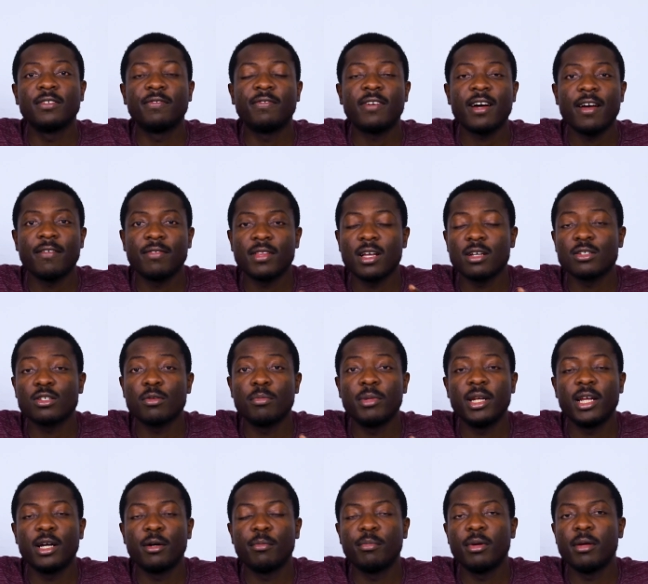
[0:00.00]
it's a 5,000
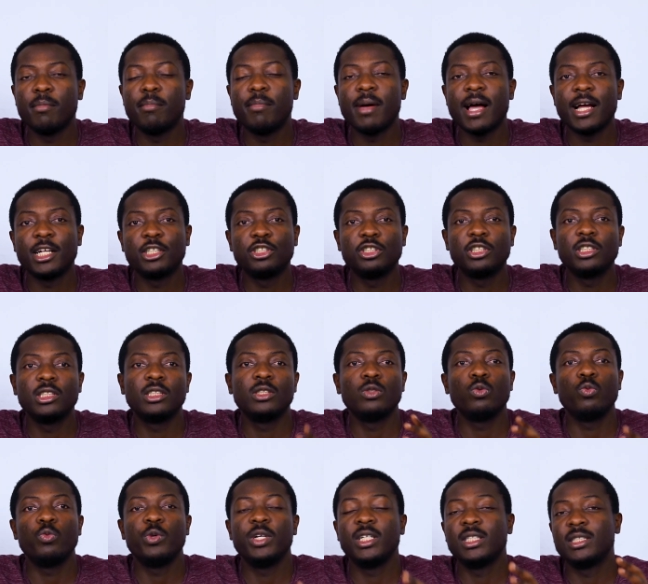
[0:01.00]
milliampere
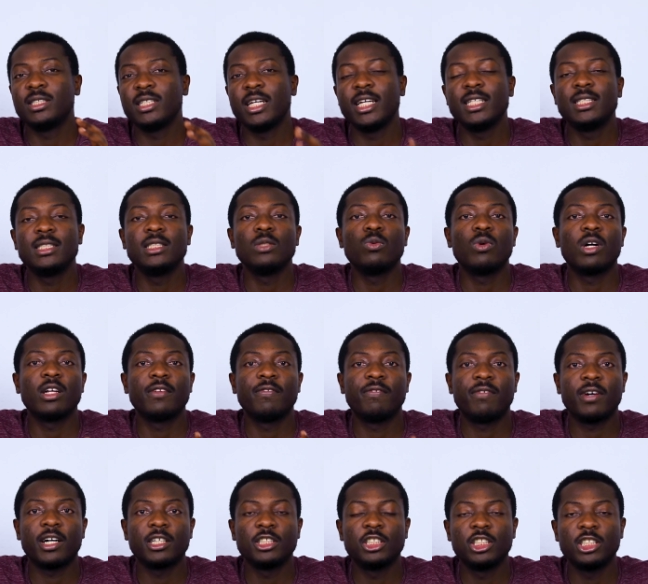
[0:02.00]
battery with 18 watt
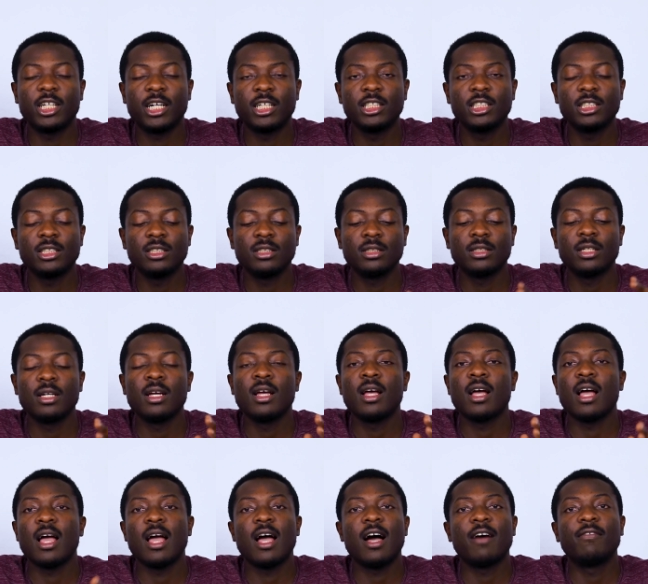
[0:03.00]
fast charging.
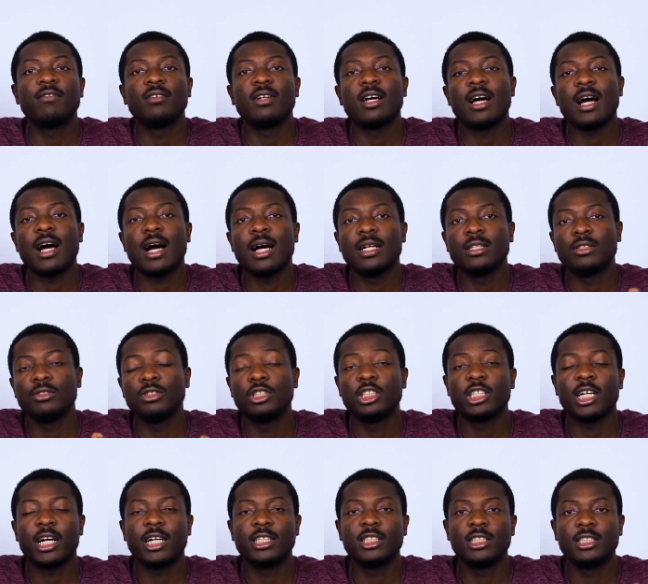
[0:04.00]
I haven't had to
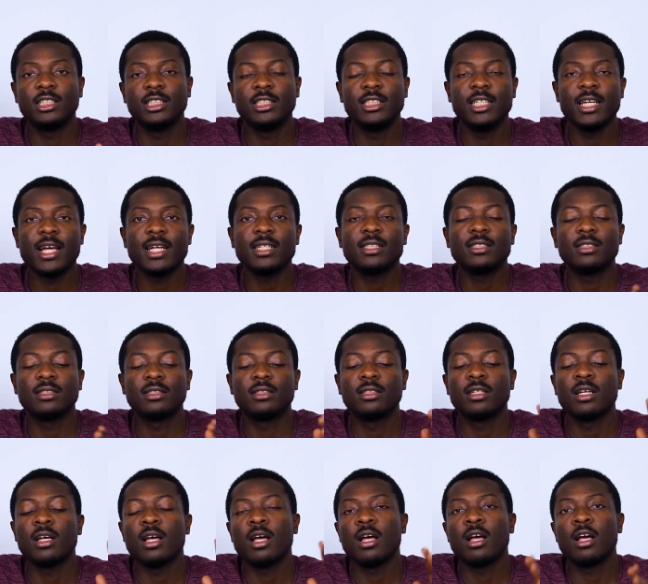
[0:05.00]
charge it
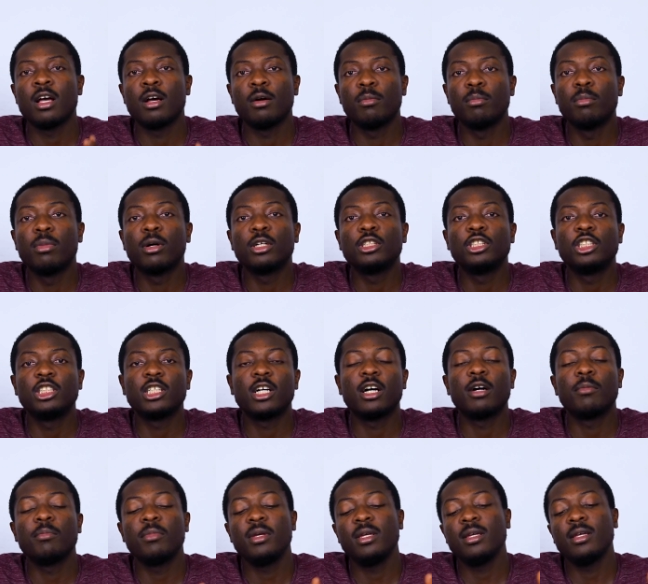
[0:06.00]
yet, but
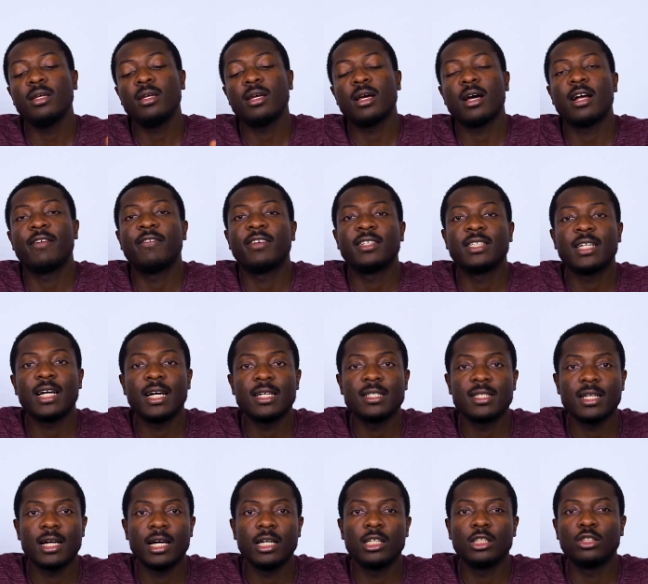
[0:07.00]
Xiaomi
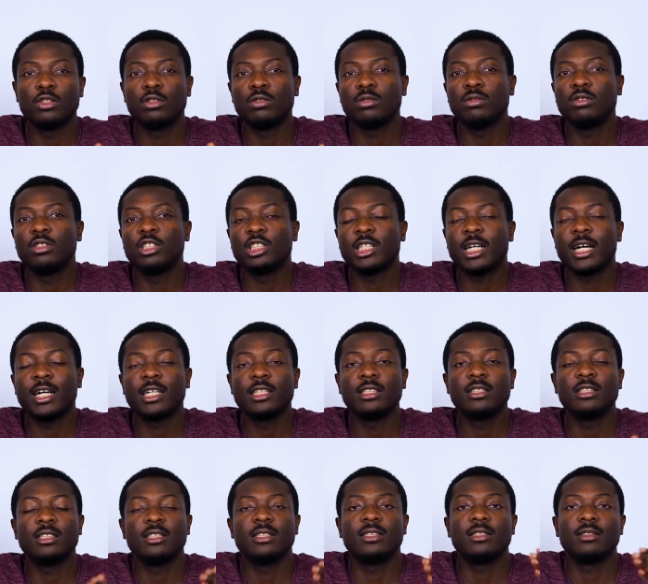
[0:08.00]
advertised that it should
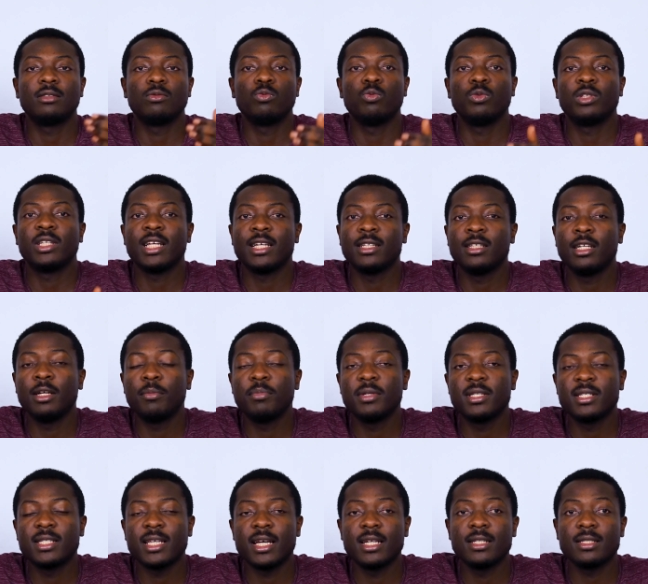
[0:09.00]
charge
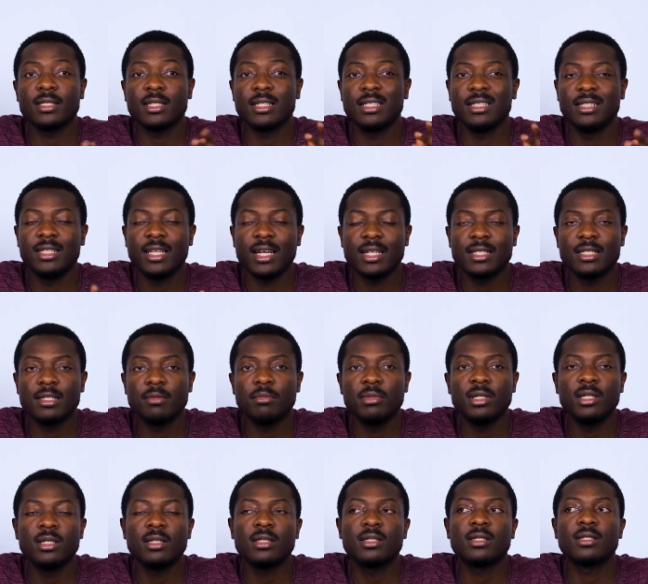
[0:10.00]
33% in 30
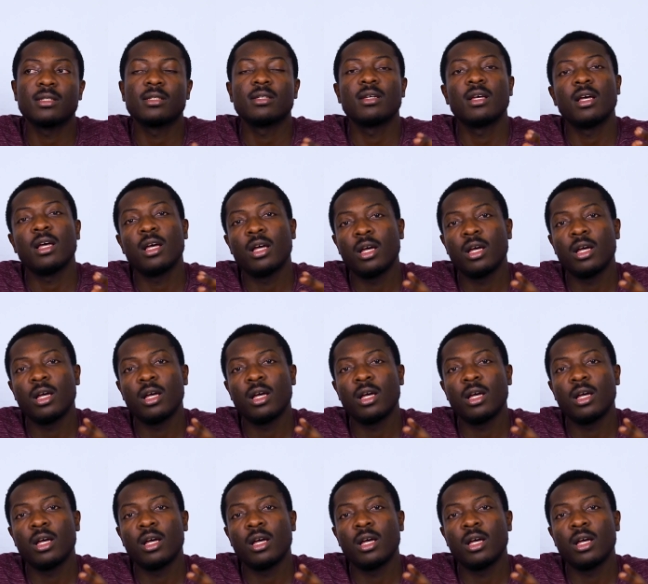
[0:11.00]
minutes.